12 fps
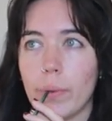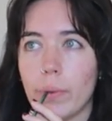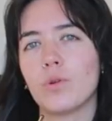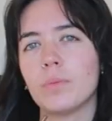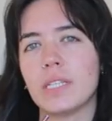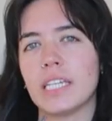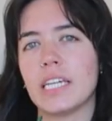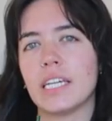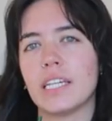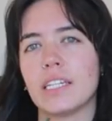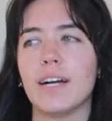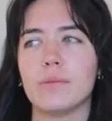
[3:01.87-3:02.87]

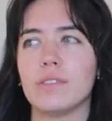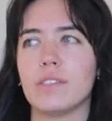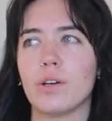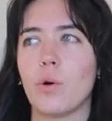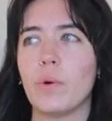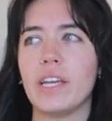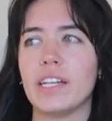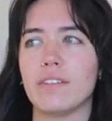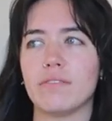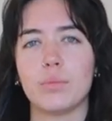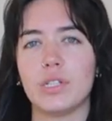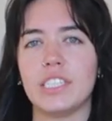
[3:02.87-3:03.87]
Normally, I was the queen
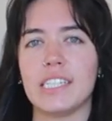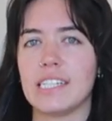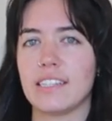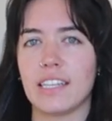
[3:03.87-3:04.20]
of printing